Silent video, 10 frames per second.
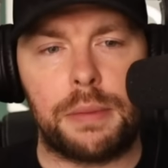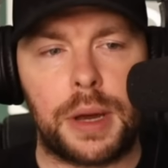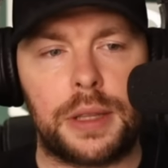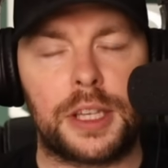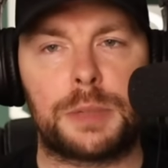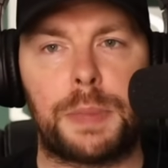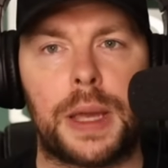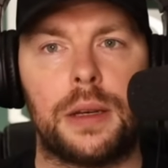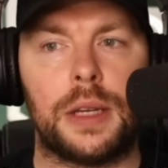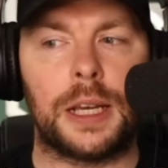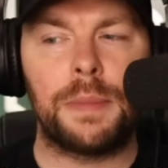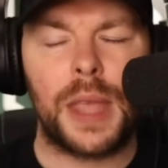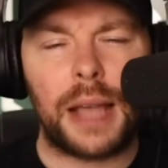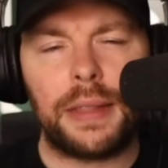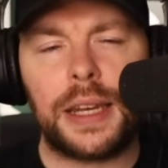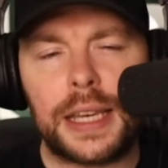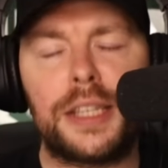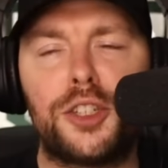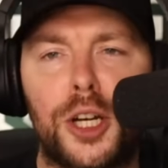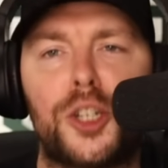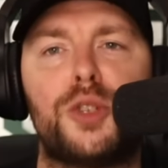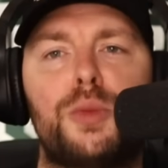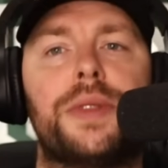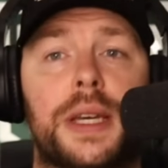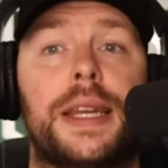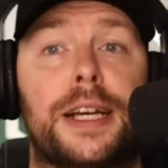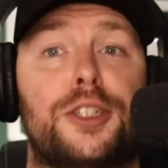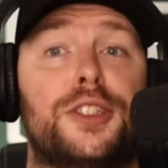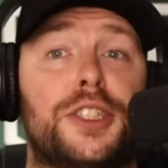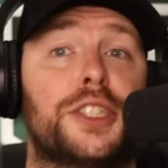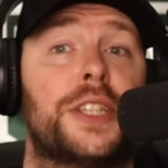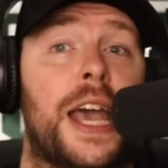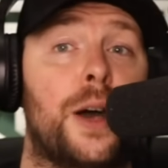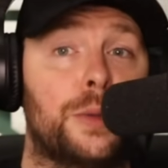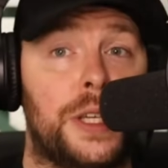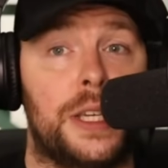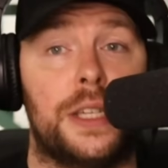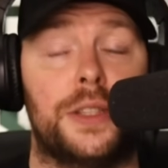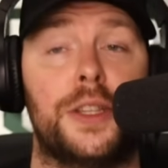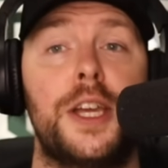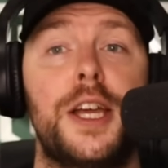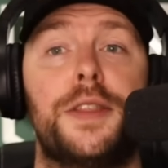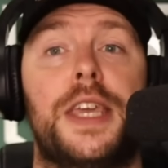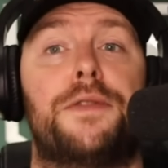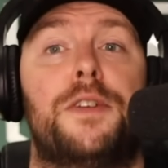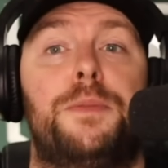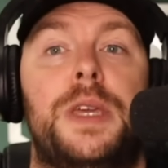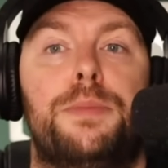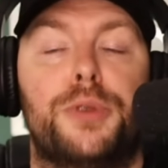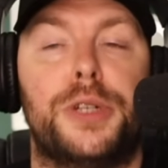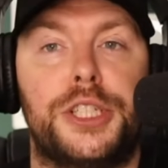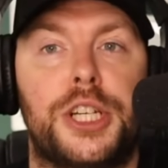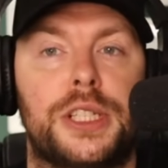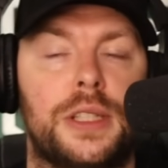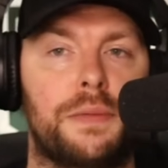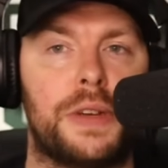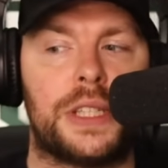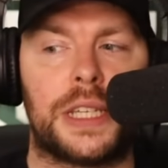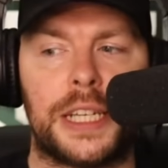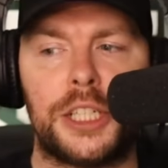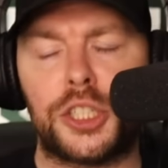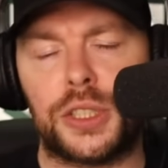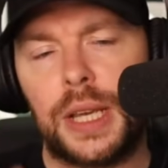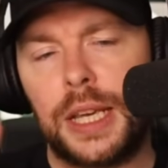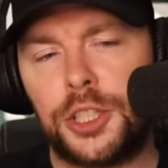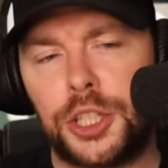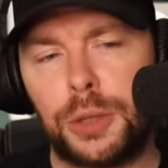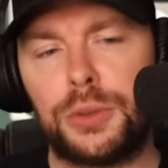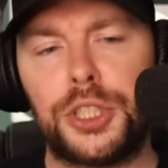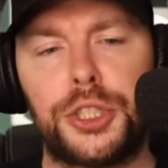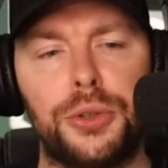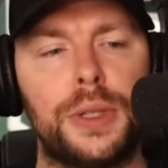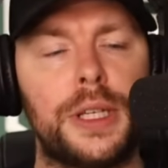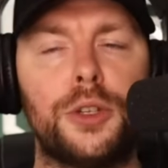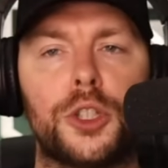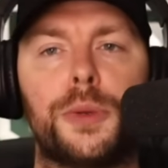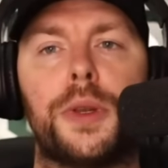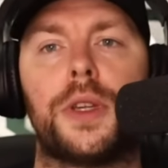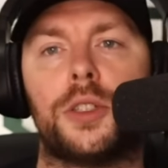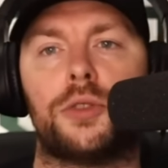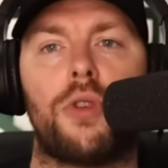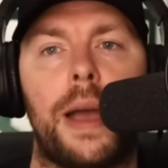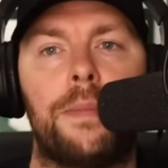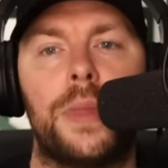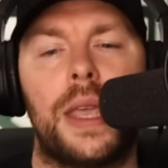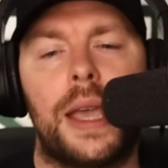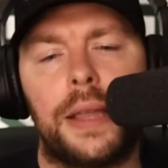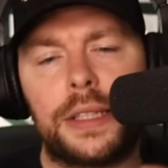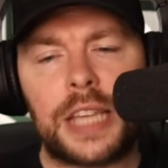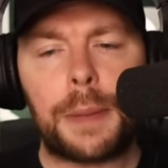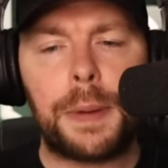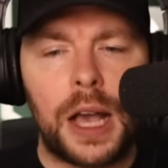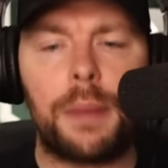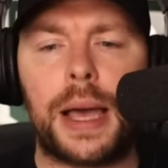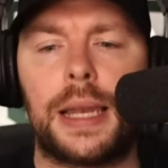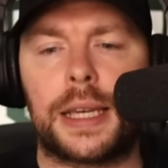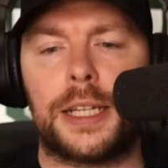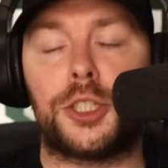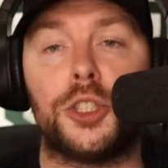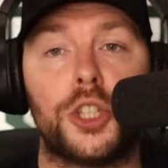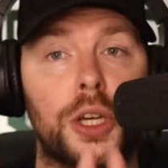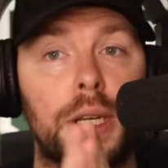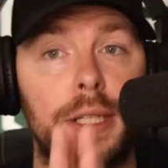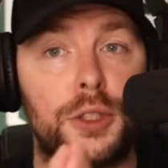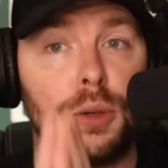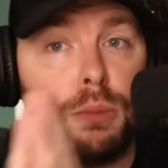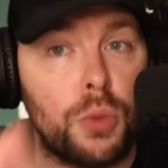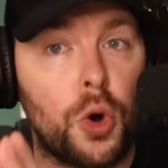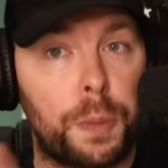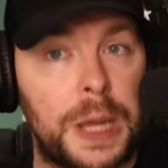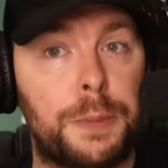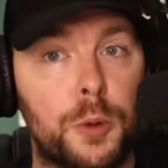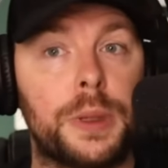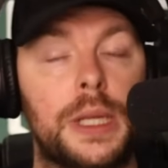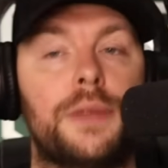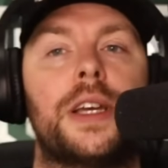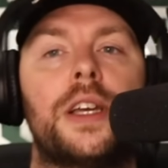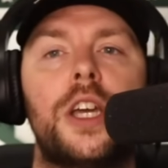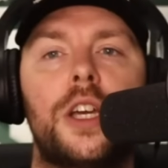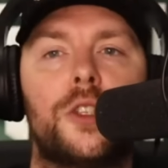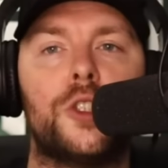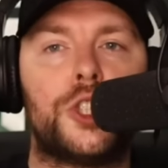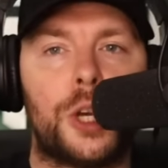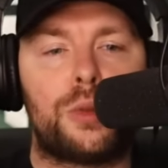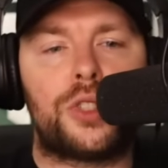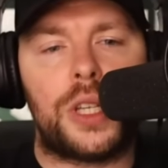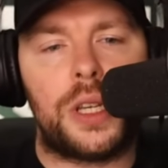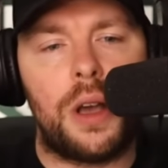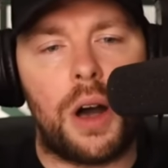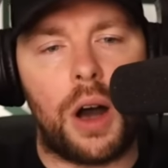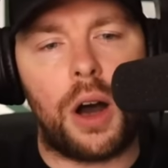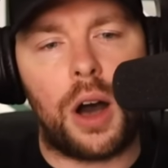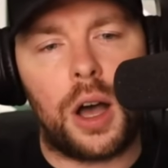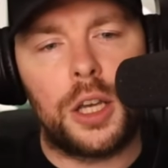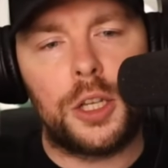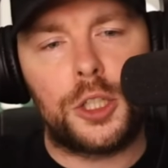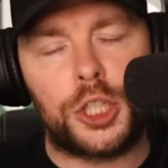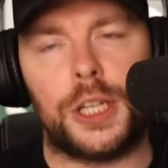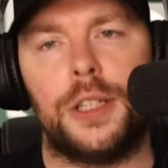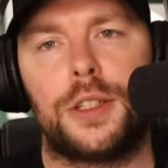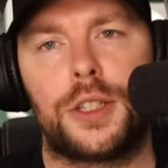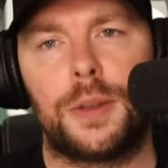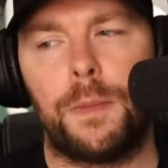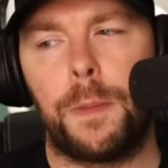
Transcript: money they're spending, and then in conjunction with the connections to Saudi and the F F P breaches and the investigations, Chelsea surely are not doing things right. And the tapping up allegations are going to lead to more people believing that Chelsea are cheats.